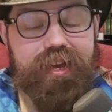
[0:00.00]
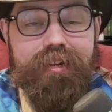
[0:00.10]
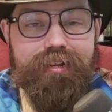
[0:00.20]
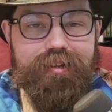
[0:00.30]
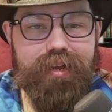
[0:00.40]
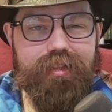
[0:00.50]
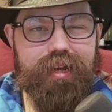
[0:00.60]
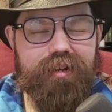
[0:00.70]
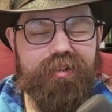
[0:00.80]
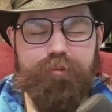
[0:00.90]
And I like
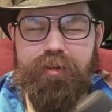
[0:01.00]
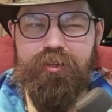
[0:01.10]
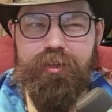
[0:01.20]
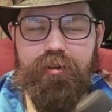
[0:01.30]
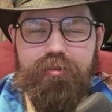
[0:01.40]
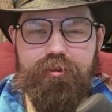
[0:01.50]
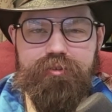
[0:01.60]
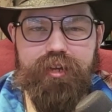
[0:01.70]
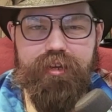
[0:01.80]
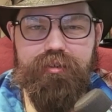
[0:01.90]
that, especially on
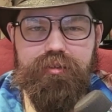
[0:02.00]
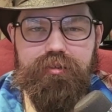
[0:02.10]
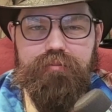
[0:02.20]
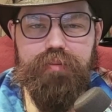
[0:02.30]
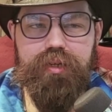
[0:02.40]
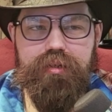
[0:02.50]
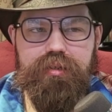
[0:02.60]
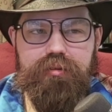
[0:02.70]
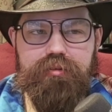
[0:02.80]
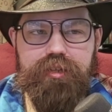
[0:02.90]
Thursdays, because
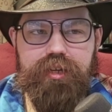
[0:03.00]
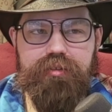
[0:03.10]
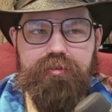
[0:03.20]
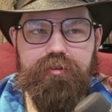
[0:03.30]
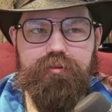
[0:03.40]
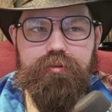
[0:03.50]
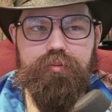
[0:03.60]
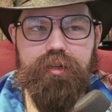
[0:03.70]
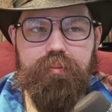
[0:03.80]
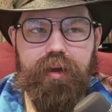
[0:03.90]
Thursdays are
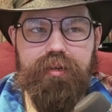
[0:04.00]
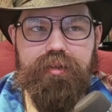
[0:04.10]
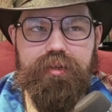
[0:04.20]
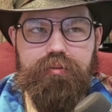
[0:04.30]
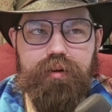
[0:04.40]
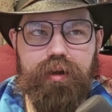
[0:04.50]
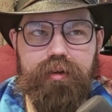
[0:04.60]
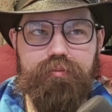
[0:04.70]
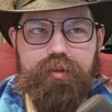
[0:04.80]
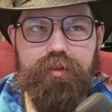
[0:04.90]
usually my day where I
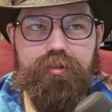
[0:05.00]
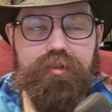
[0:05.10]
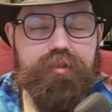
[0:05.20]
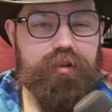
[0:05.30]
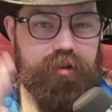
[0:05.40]
can really just